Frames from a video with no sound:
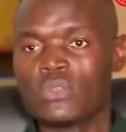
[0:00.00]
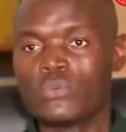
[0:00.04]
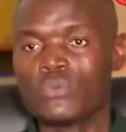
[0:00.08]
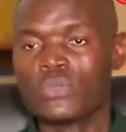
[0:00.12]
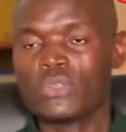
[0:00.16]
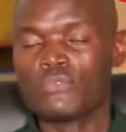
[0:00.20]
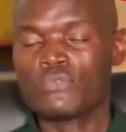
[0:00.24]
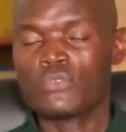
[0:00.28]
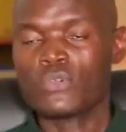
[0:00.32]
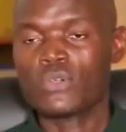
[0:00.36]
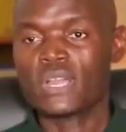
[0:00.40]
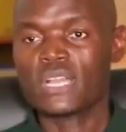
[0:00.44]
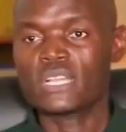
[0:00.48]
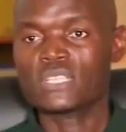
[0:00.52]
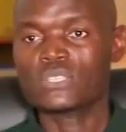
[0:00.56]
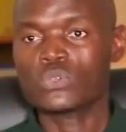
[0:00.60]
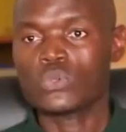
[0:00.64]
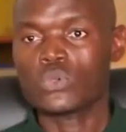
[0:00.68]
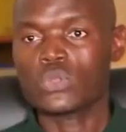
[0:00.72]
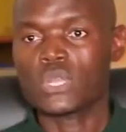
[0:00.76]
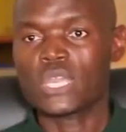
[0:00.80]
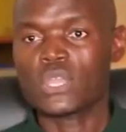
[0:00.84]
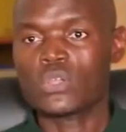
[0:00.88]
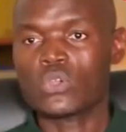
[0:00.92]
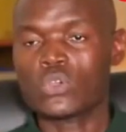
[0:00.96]
we focus
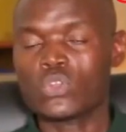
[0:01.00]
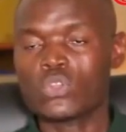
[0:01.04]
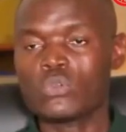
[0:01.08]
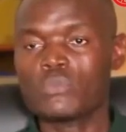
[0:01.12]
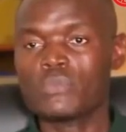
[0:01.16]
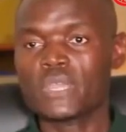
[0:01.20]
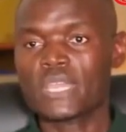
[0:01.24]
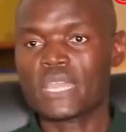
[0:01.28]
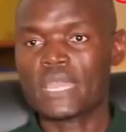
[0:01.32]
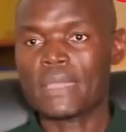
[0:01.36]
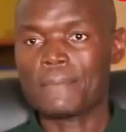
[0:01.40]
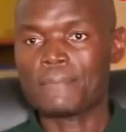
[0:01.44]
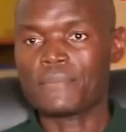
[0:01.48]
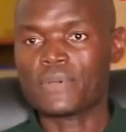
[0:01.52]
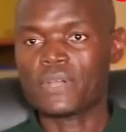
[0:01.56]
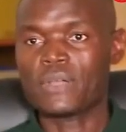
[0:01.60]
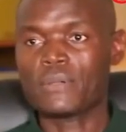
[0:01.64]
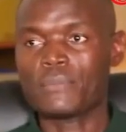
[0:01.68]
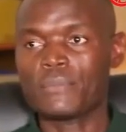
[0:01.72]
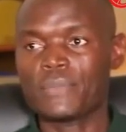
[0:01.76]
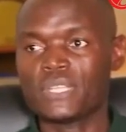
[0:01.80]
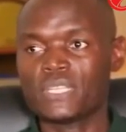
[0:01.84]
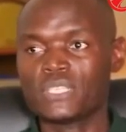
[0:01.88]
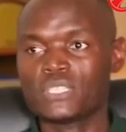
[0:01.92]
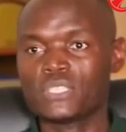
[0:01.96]
on economic
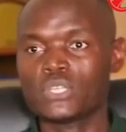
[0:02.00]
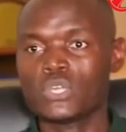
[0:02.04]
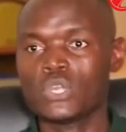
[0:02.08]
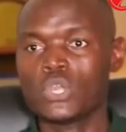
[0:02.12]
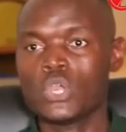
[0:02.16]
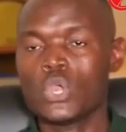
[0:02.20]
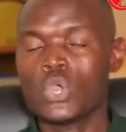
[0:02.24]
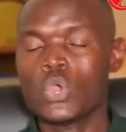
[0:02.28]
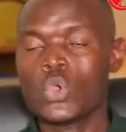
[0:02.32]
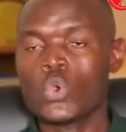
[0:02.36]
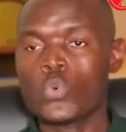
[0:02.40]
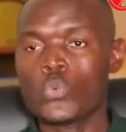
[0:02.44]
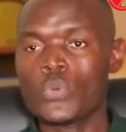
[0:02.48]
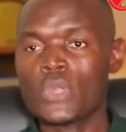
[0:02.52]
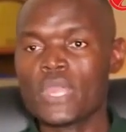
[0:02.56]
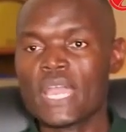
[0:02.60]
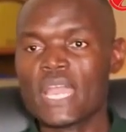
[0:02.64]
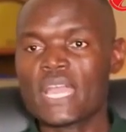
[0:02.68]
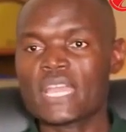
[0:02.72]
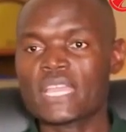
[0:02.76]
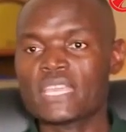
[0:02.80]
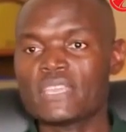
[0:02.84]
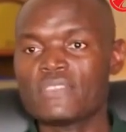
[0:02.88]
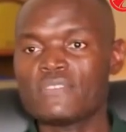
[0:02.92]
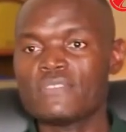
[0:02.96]
empowerment, we
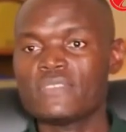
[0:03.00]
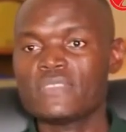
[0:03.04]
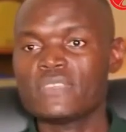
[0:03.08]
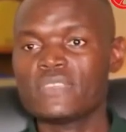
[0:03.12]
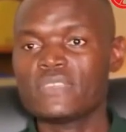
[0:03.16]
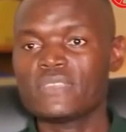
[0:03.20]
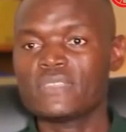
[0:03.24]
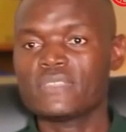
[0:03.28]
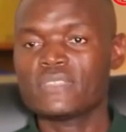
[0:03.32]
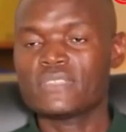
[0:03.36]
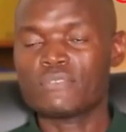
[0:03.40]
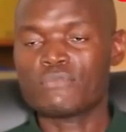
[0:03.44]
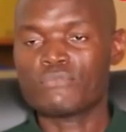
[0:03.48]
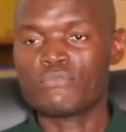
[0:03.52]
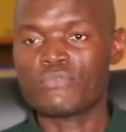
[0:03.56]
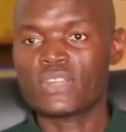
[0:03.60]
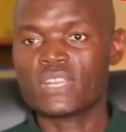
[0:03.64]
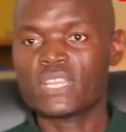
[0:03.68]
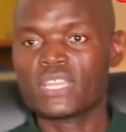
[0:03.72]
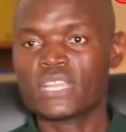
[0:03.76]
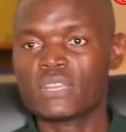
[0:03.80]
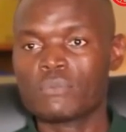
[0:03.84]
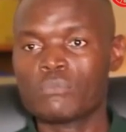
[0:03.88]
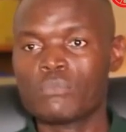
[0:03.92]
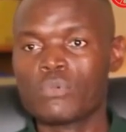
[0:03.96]
are giving the
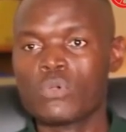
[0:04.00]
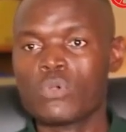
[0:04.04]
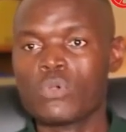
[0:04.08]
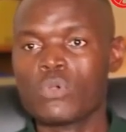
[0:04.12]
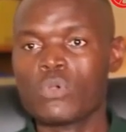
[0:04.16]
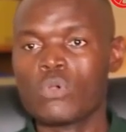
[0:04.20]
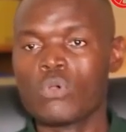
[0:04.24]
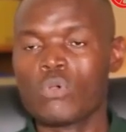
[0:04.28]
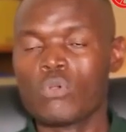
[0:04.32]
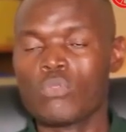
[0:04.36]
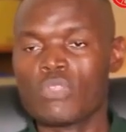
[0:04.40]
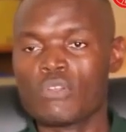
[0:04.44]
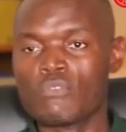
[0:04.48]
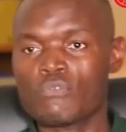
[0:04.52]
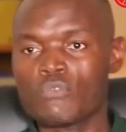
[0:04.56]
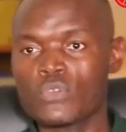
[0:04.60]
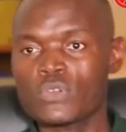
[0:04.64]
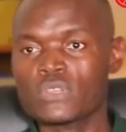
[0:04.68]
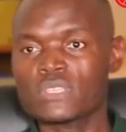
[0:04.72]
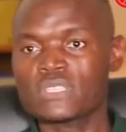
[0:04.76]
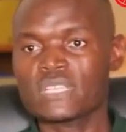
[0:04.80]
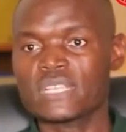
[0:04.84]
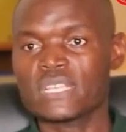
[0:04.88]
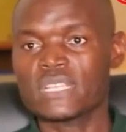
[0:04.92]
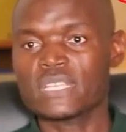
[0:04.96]
vulnerable or the
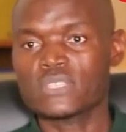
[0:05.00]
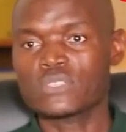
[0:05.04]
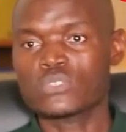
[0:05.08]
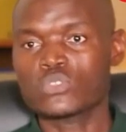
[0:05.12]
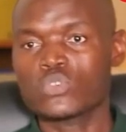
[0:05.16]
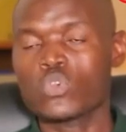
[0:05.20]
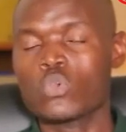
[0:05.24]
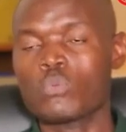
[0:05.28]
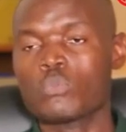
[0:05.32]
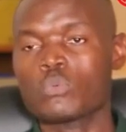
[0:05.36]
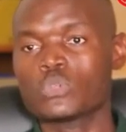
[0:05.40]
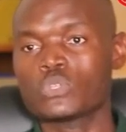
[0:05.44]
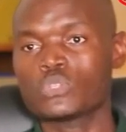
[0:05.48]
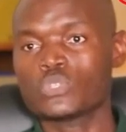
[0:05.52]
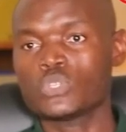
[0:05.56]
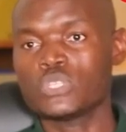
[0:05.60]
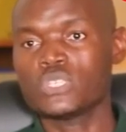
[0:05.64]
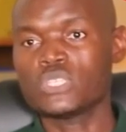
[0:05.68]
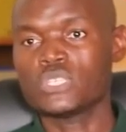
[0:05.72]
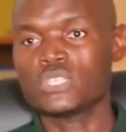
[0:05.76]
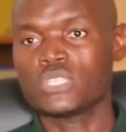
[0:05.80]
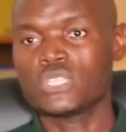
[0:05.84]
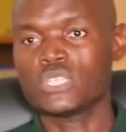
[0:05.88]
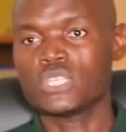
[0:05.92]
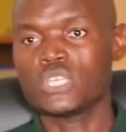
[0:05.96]
voiceless
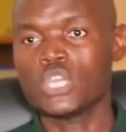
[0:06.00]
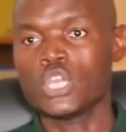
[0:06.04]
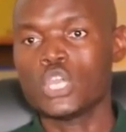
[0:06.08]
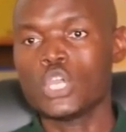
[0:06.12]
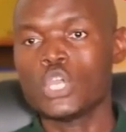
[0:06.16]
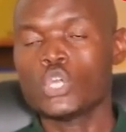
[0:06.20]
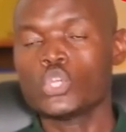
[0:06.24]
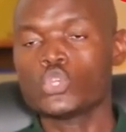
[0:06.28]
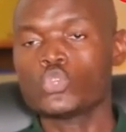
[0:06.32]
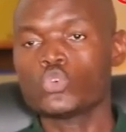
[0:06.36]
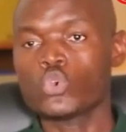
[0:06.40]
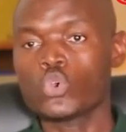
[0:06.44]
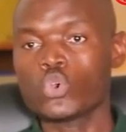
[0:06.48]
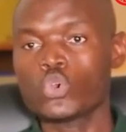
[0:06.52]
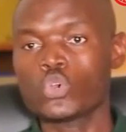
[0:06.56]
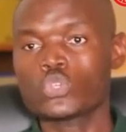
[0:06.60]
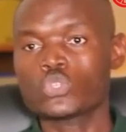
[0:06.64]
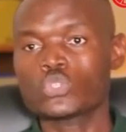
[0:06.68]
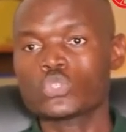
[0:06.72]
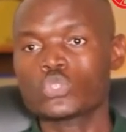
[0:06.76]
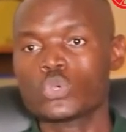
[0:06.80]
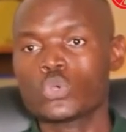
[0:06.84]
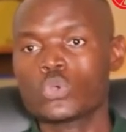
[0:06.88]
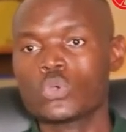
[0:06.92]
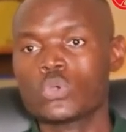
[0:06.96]
opportunity to
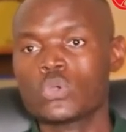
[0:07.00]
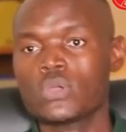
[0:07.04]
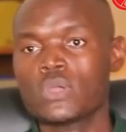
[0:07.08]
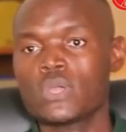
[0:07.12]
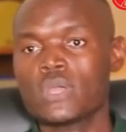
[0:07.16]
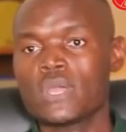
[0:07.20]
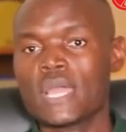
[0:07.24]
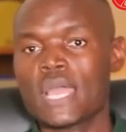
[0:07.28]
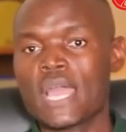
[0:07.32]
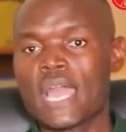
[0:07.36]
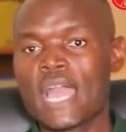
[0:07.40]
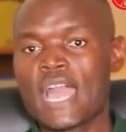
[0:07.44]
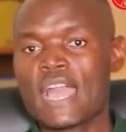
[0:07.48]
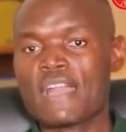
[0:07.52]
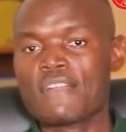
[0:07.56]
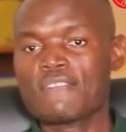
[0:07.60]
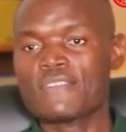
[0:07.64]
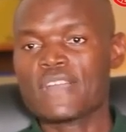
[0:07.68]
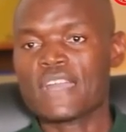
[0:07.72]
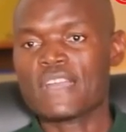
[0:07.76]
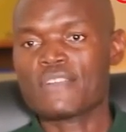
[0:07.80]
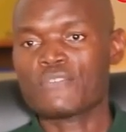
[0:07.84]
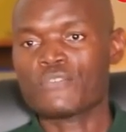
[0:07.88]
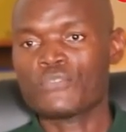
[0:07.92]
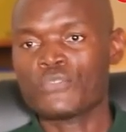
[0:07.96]
also have
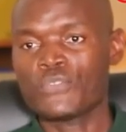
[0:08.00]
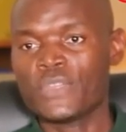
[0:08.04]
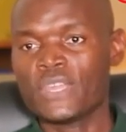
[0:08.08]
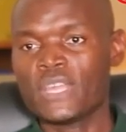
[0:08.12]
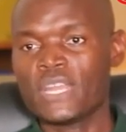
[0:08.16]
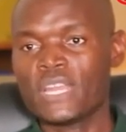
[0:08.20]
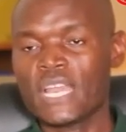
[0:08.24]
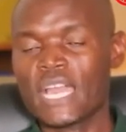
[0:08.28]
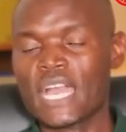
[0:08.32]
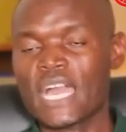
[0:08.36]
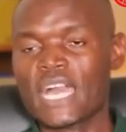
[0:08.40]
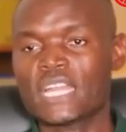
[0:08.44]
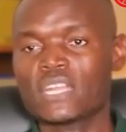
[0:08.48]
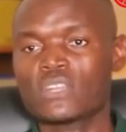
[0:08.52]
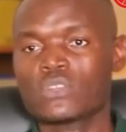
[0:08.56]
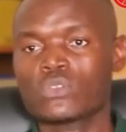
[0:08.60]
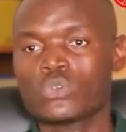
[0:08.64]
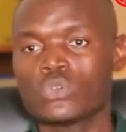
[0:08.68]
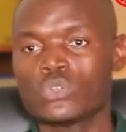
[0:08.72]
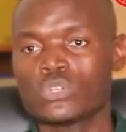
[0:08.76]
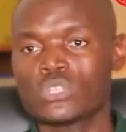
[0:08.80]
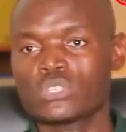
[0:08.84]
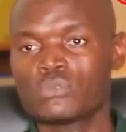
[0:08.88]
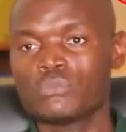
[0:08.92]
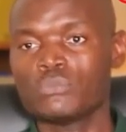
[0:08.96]
a fill and
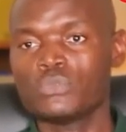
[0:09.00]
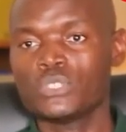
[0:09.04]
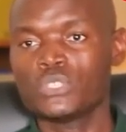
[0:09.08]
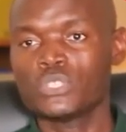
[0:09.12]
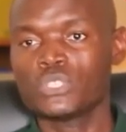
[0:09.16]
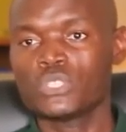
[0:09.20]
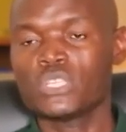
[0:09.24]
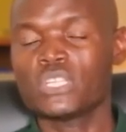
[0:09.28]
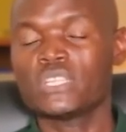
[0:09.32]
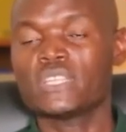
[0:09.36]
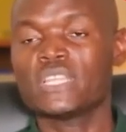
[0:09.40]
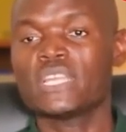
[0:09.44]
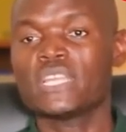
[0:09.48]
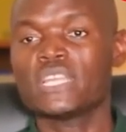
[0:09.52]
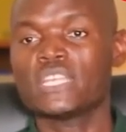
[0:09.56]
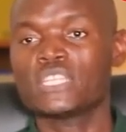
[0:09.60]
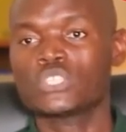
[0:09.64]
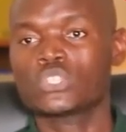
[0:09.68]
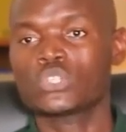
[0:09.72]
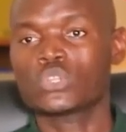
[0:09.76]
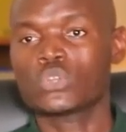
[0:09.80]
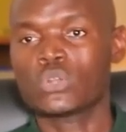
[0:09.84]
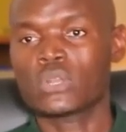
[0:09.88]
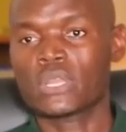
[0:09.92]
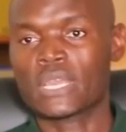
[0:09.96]
contribution in the
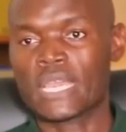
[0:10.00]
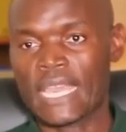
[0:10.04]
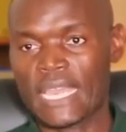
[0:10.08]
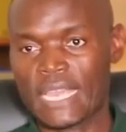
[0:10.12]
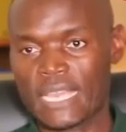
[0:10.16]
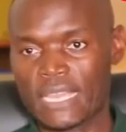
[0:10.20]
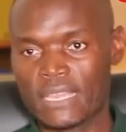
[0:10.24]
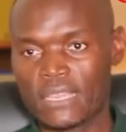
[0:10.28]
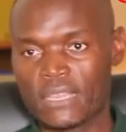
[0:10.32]
national cake.